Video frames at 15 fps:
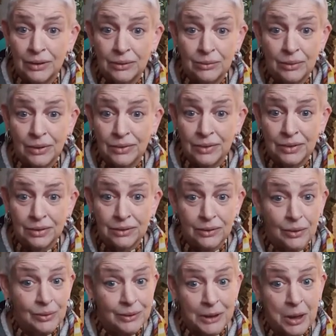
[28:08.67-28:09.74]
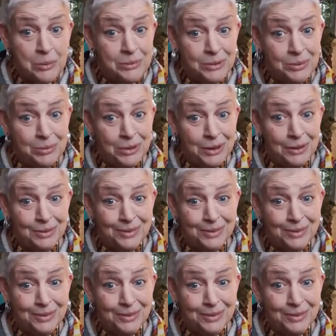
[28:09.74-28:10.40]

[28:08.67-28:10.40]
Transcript: and it wasn't coming to me.